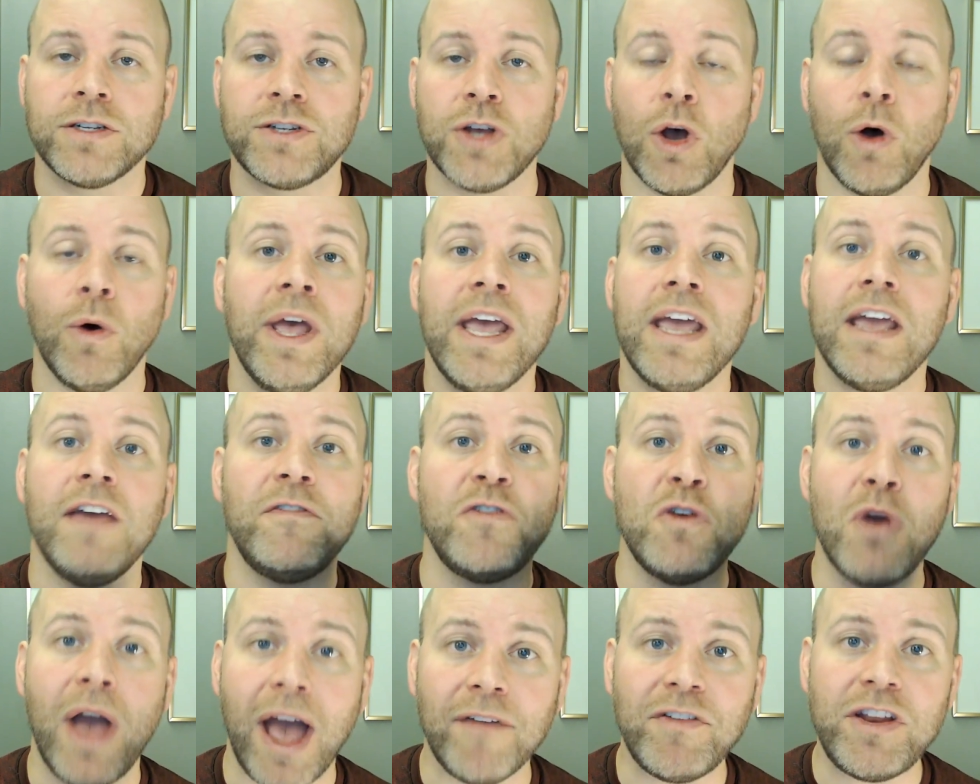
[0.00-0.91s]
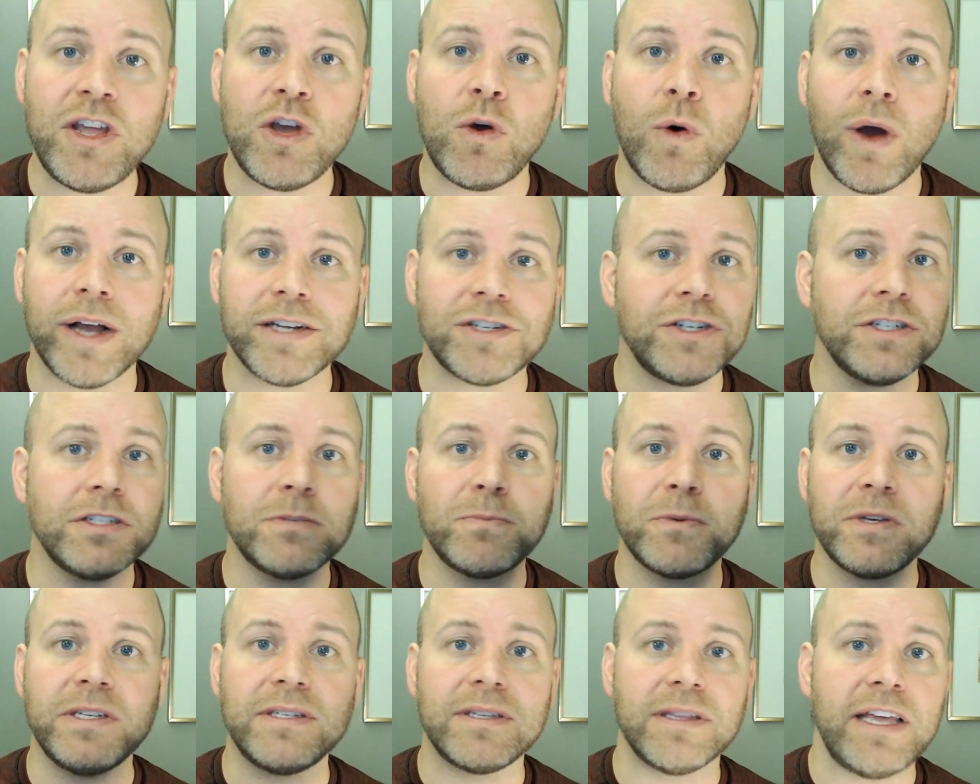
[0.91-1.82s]
So if you have any
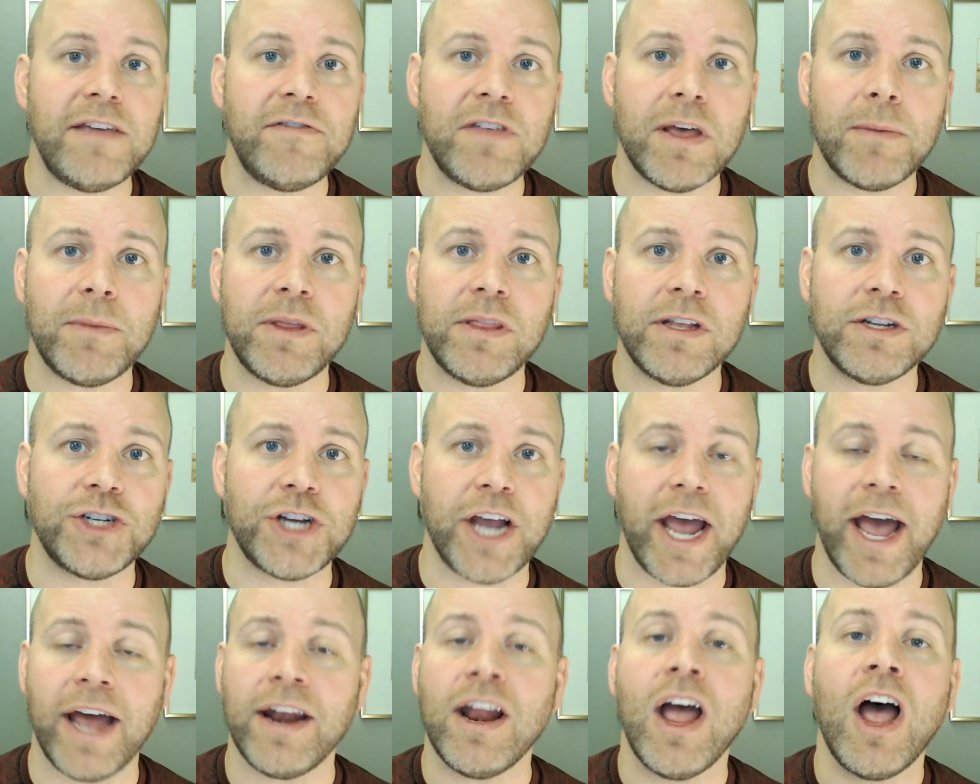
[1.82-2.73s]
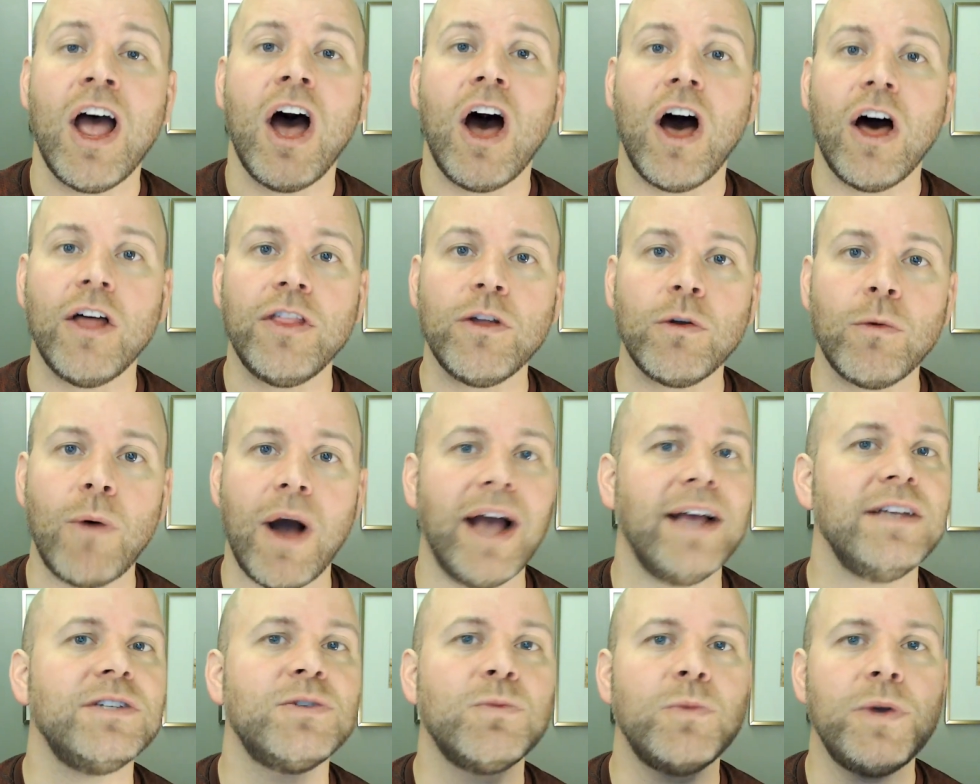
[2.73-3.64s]
questions, please leave them in the chat.
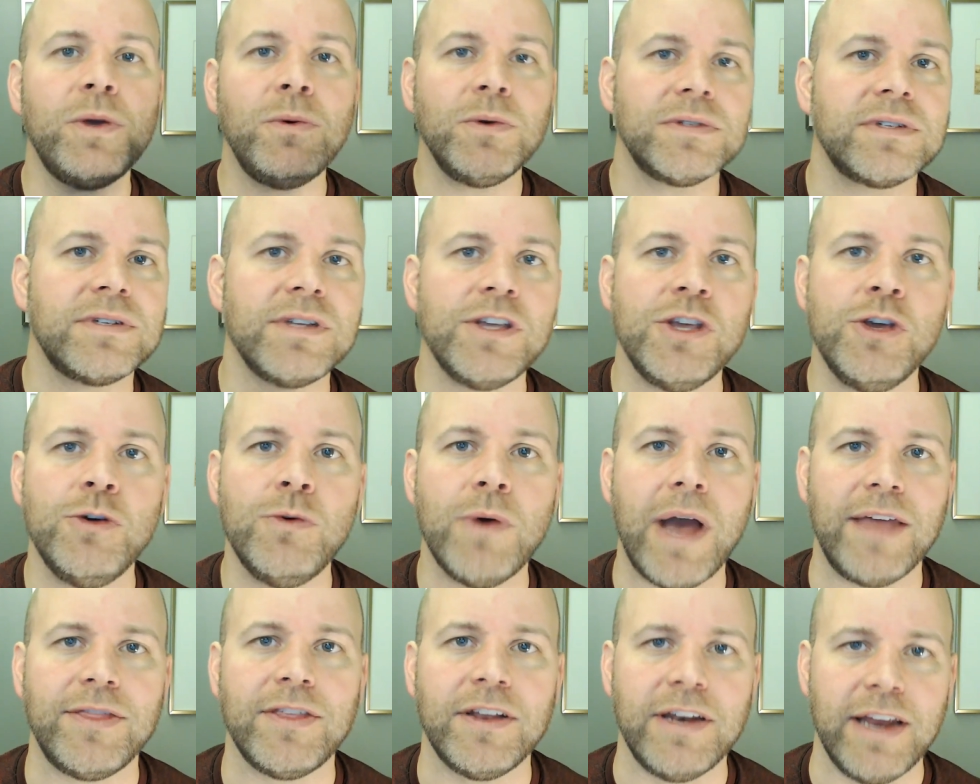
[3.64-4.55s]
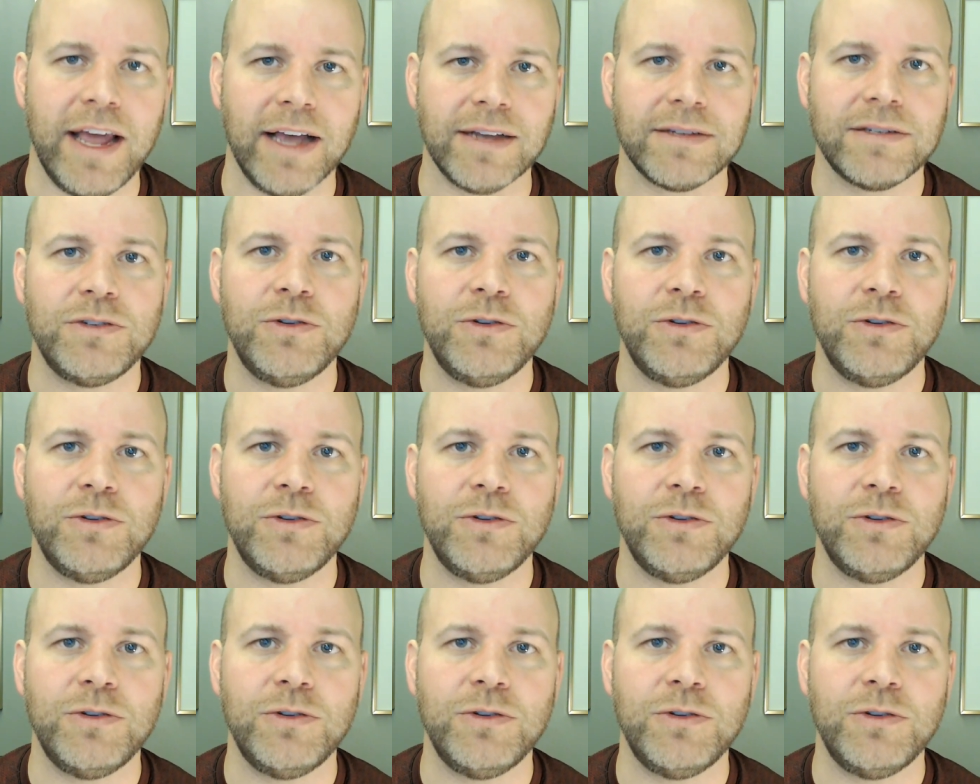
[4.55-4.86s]
Otherwise, we will see you at the next